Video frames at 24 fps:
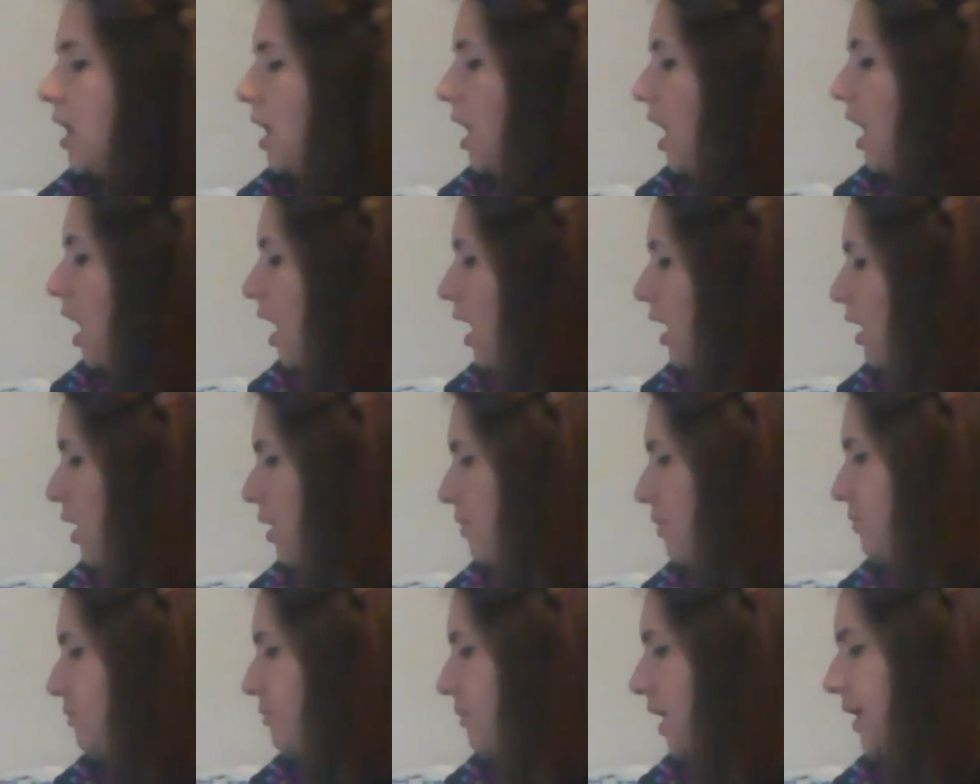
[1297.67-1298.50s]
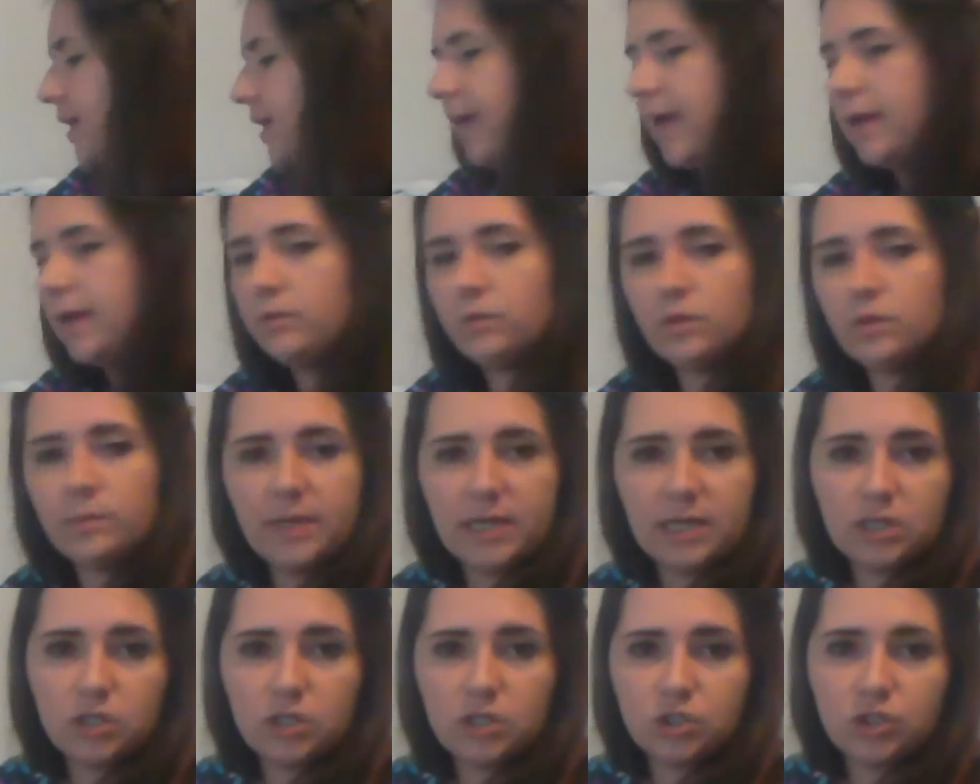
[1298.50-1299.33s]
Again, we're
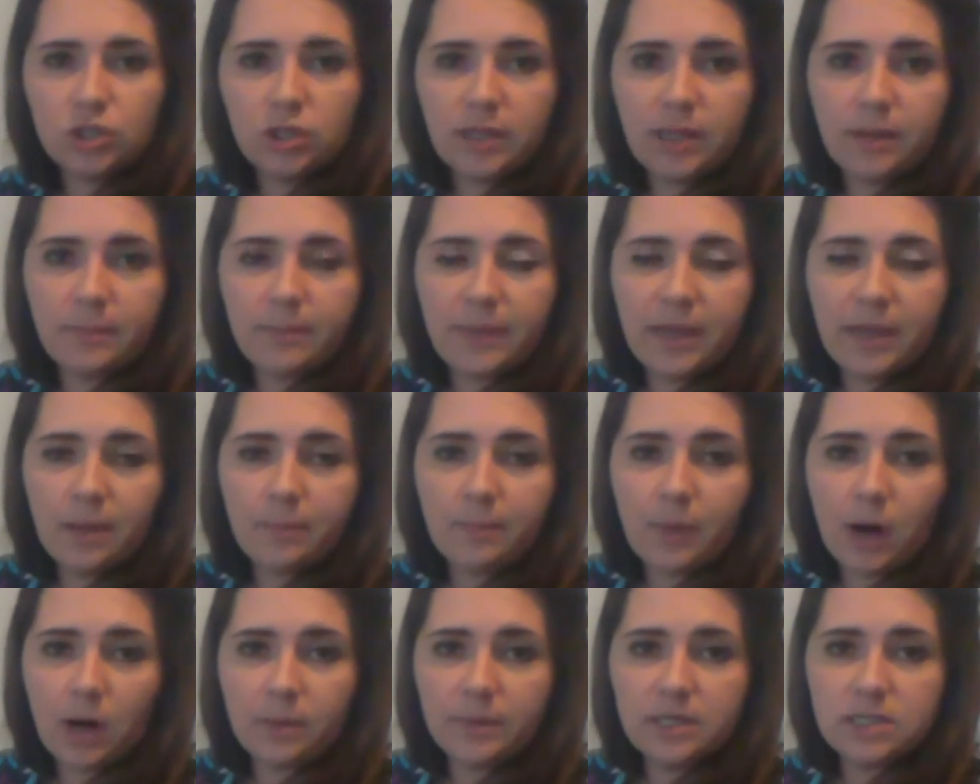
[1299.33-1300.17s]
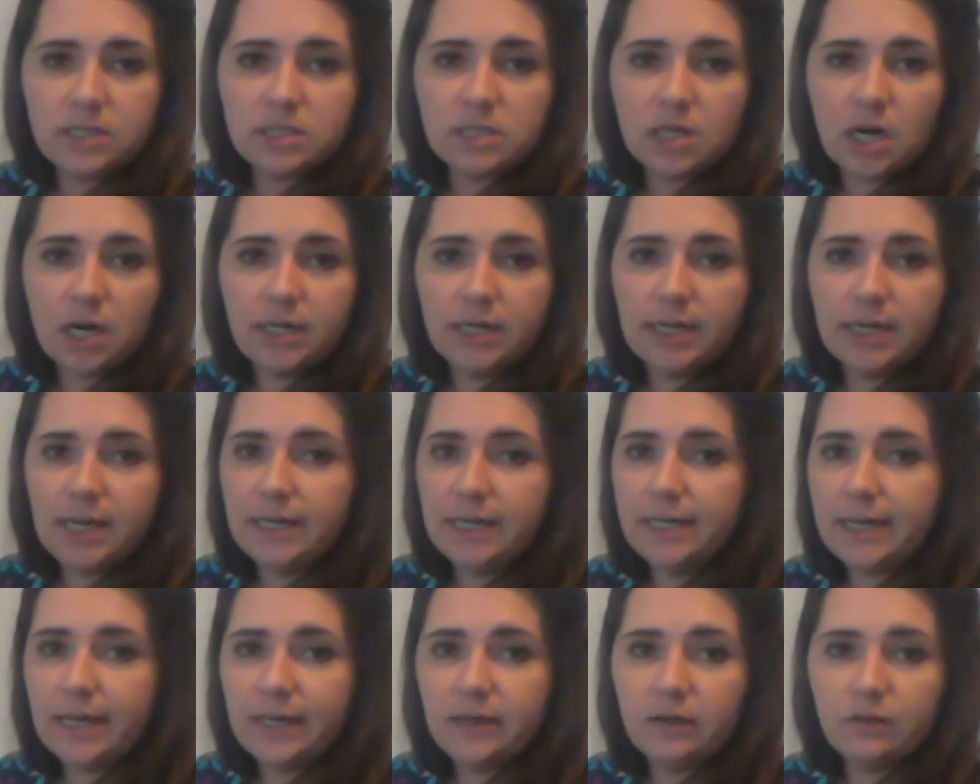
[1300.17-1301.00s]
making sure that Barbie is not in
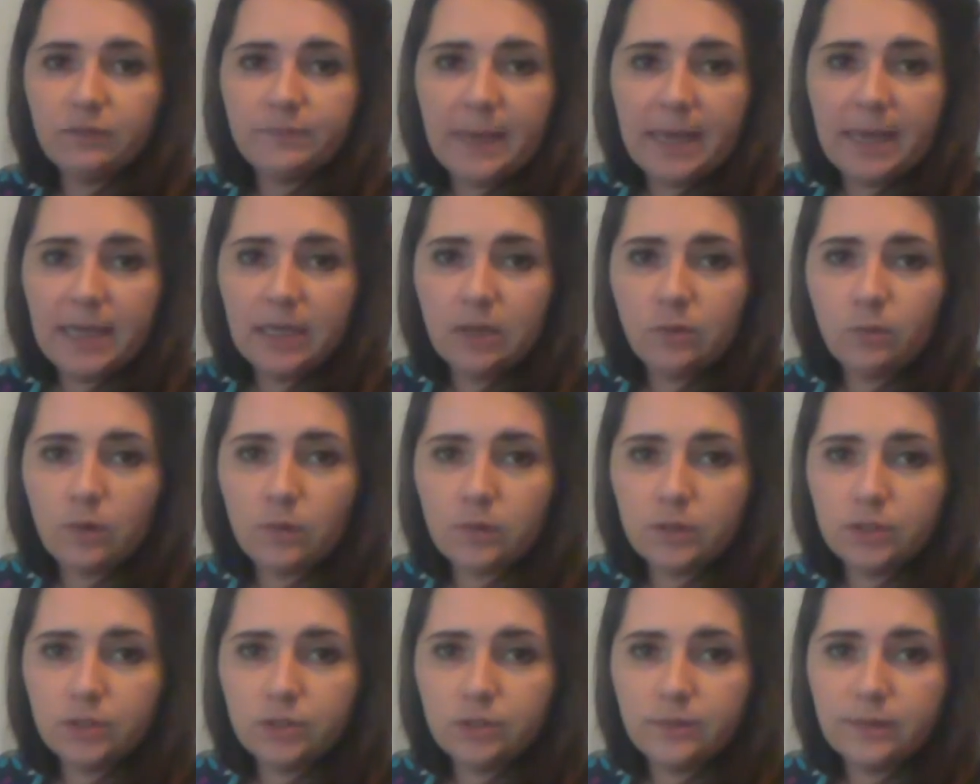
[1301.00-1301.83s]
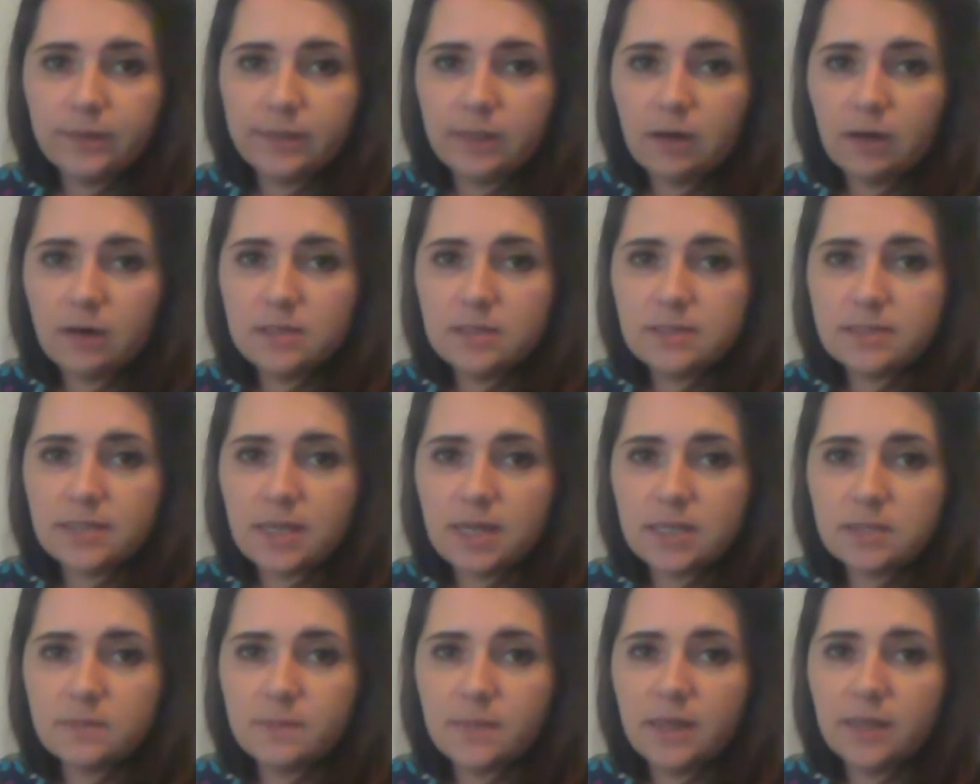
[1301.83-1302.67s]
any kind of pain when we're doing our
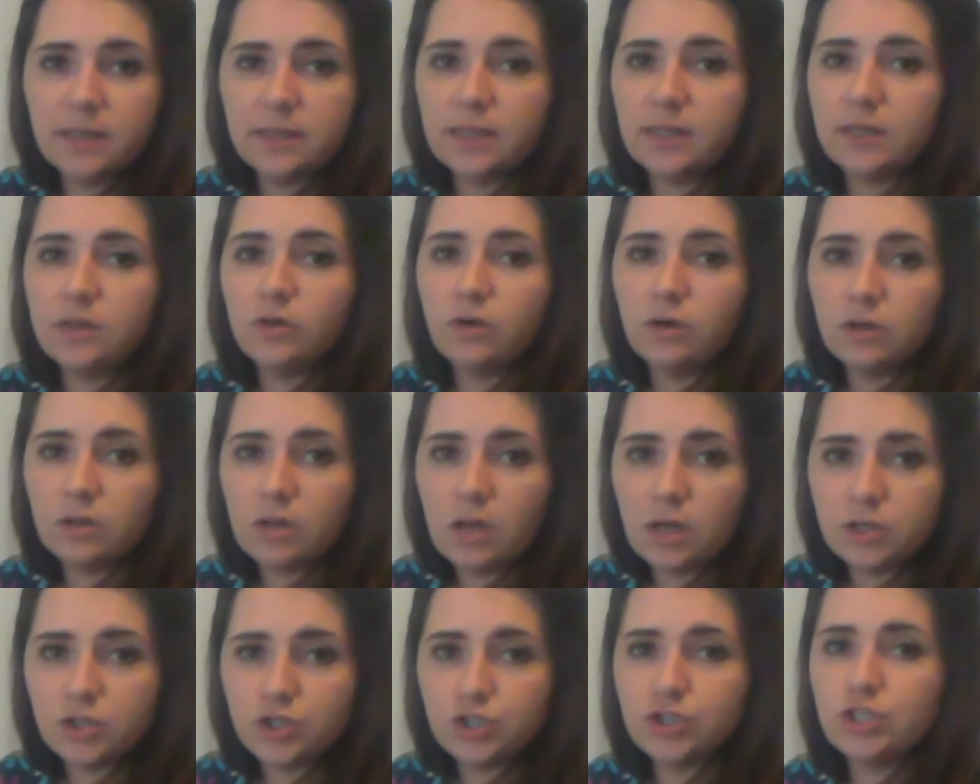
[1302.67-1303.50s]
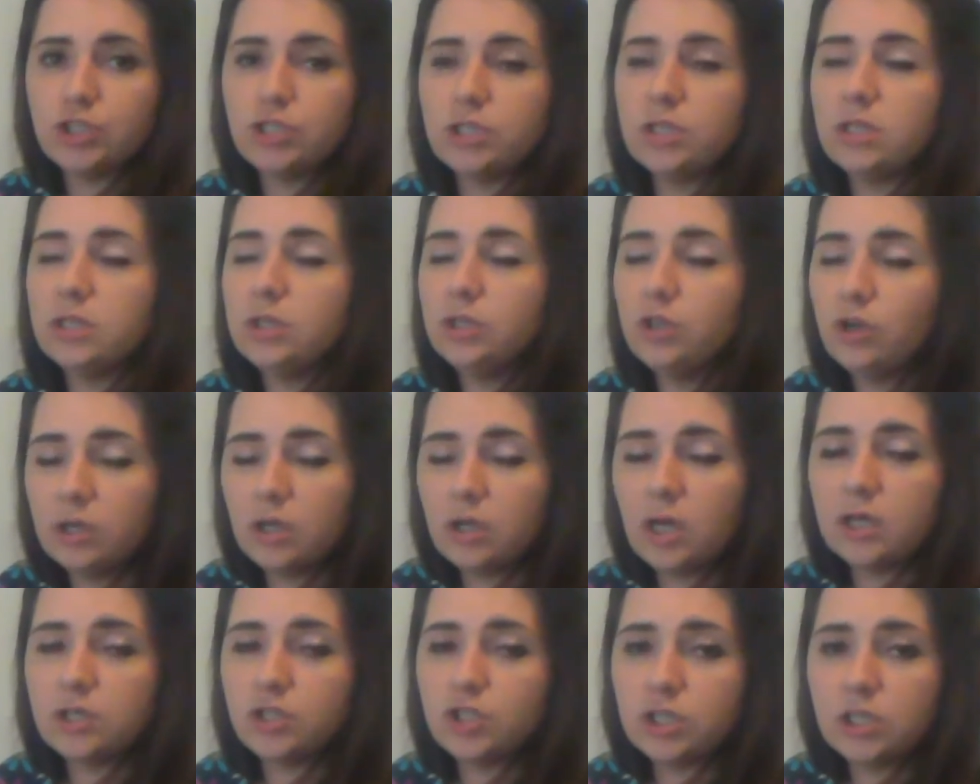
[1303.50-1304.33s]
assessment, that
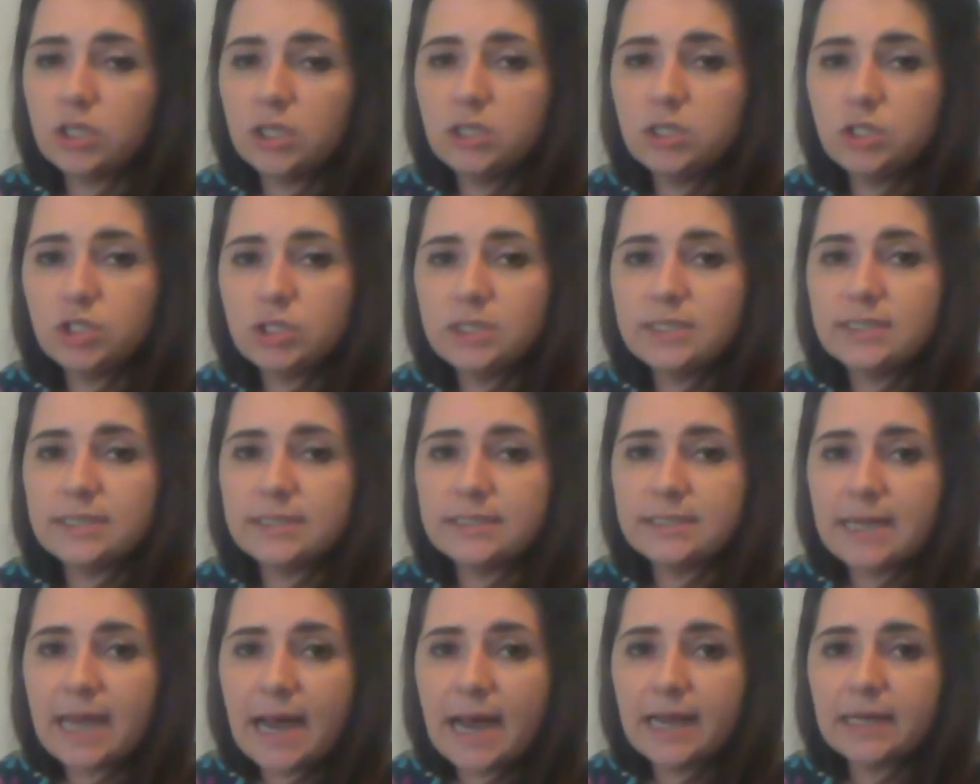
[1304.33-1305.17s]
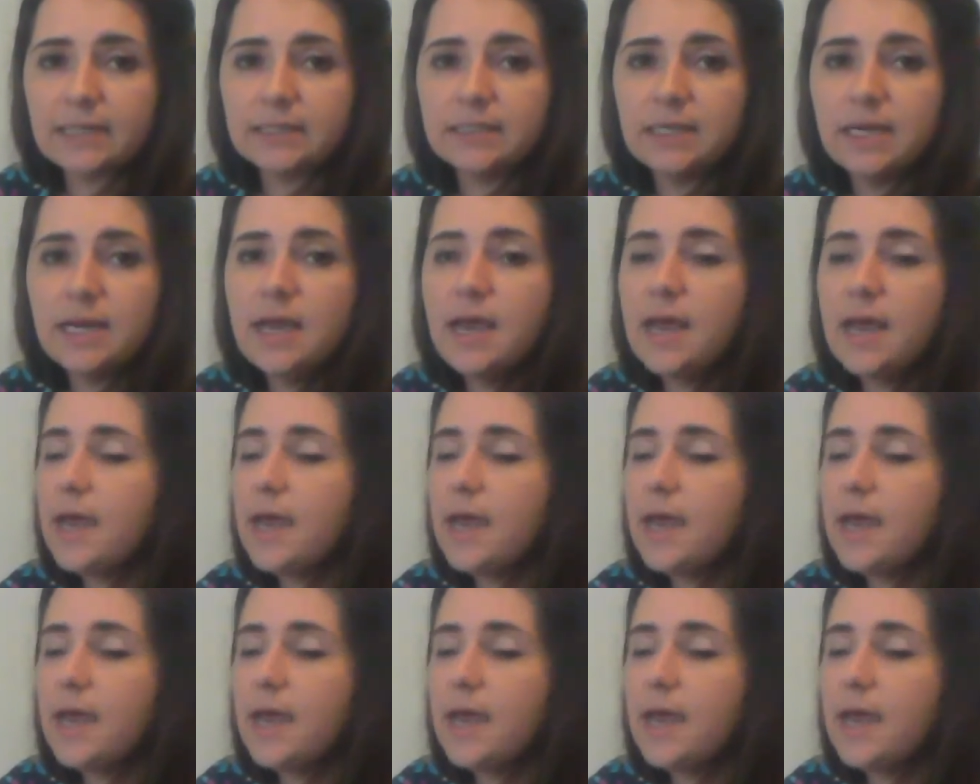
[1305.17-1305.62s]
neurologically she's intact,